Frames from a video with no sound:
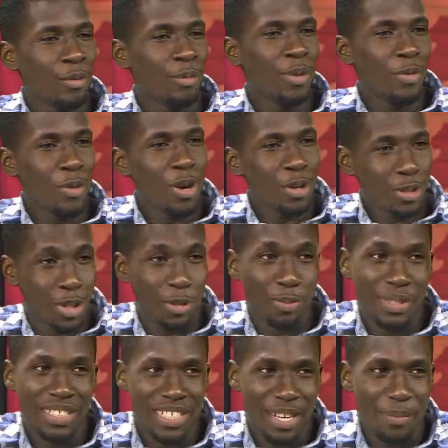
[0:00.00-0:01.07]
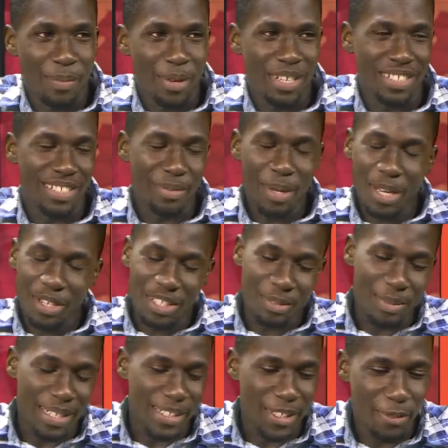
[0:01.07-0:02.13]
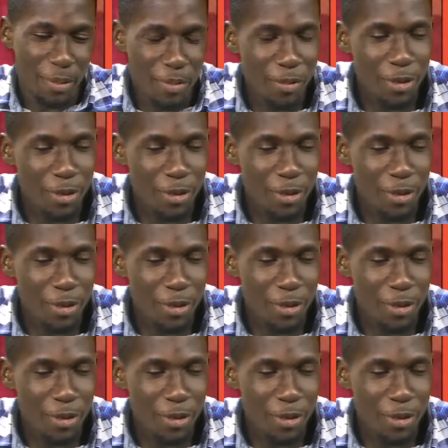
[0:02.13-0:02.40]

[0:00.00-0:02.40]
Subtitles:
before I jump into that point, I'm not cutting myself. But